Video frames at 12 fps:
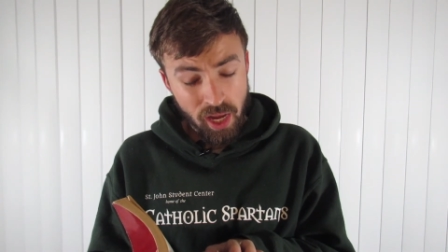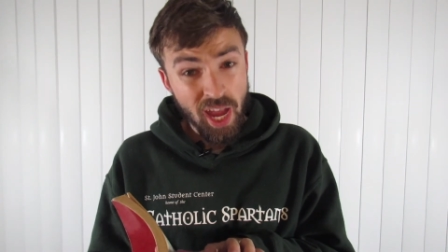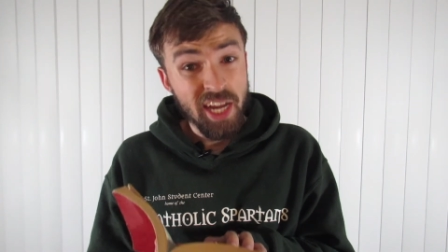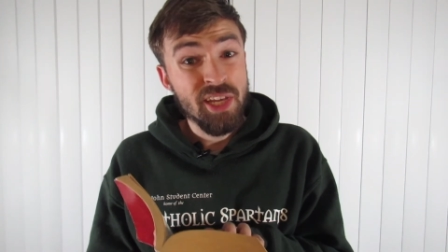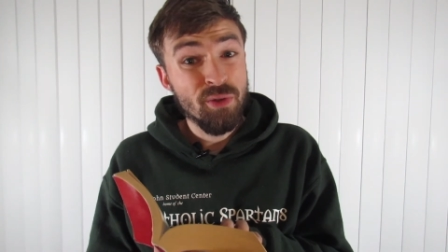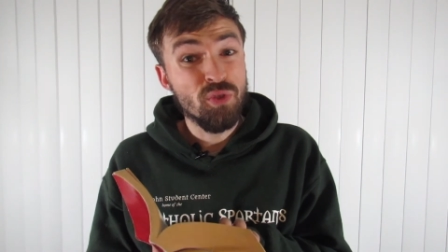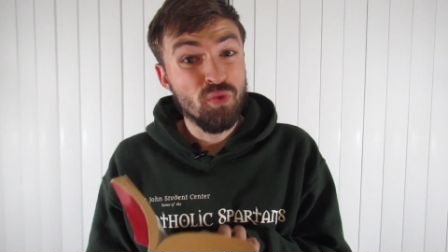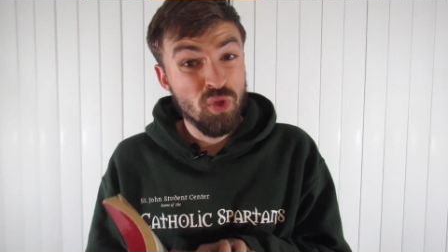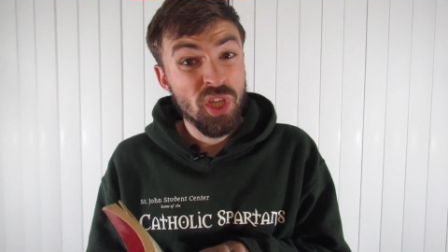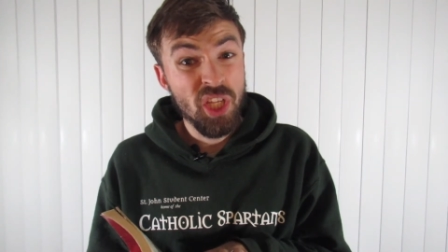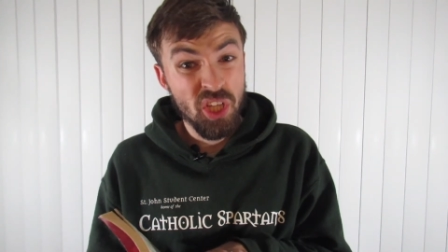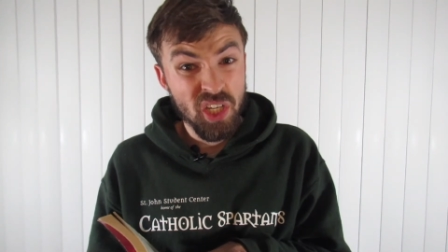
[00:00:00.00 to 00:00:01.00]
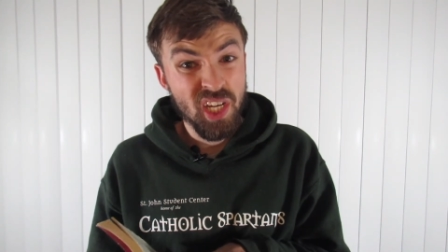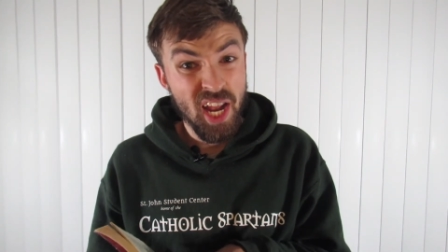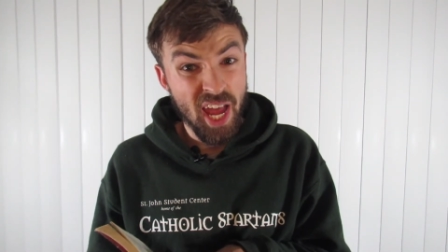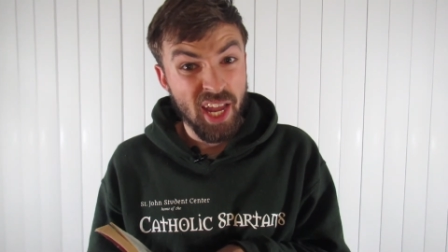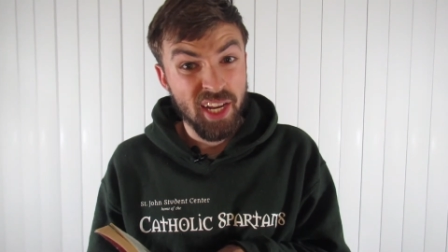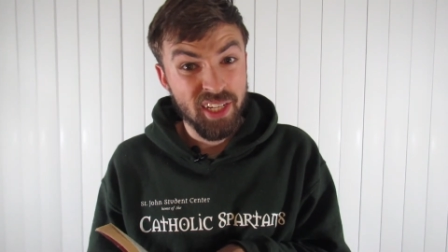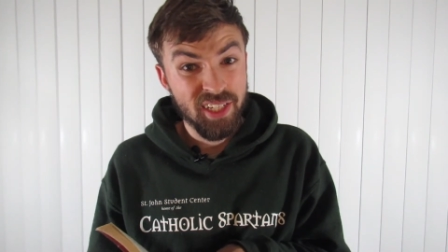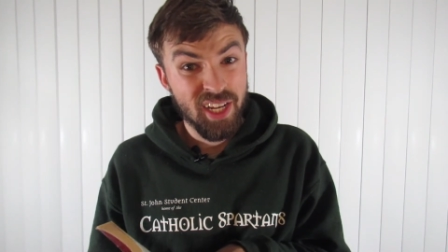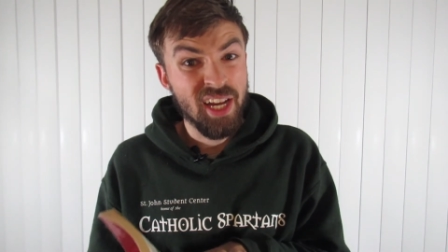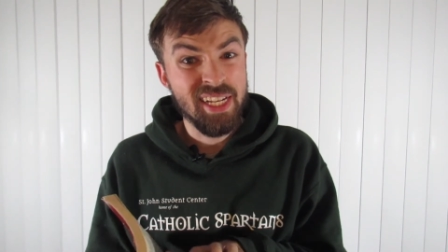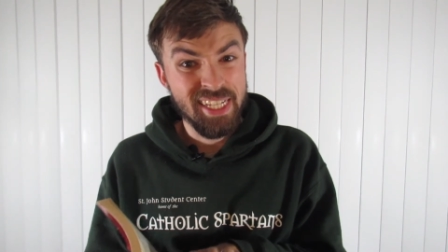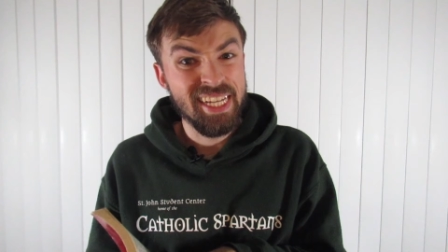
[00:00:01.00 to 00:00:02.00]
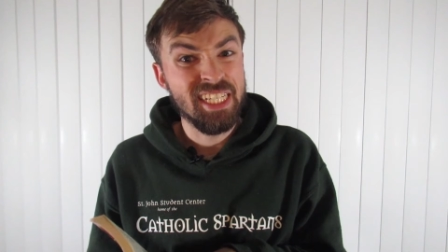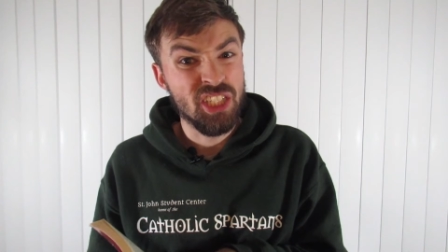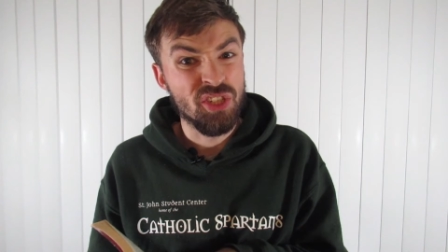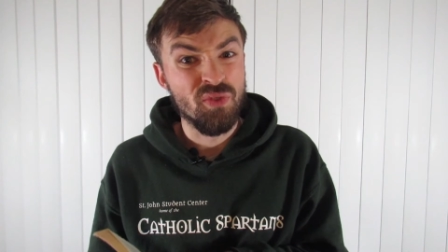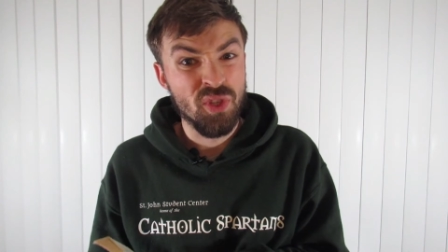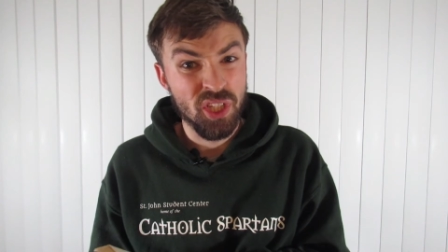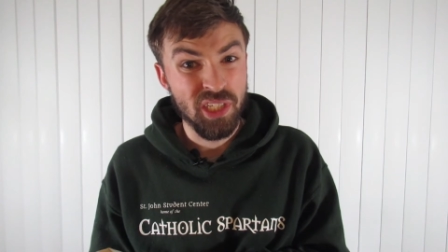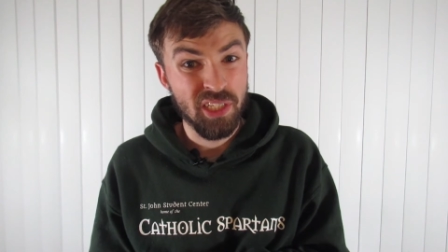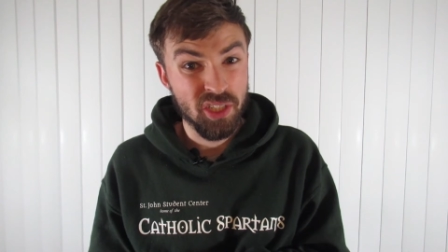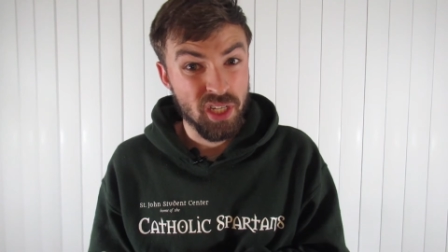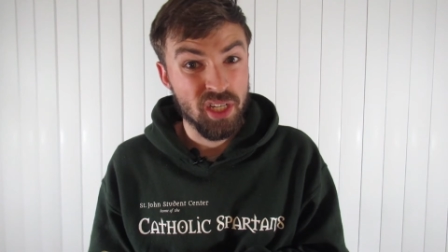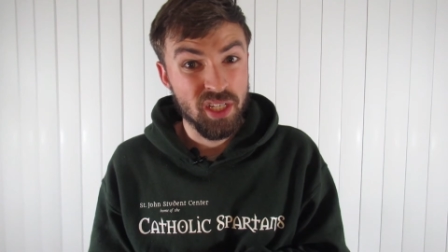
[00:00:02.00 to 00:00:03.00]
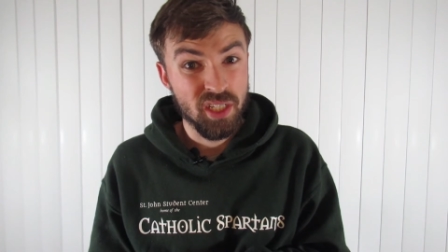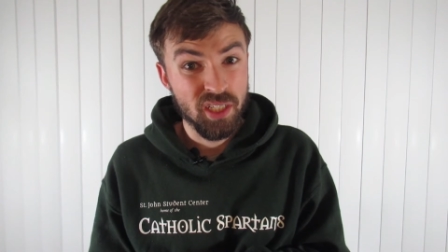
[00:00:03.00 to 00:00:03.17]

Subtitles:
And he was really good at it, and it tasted really good.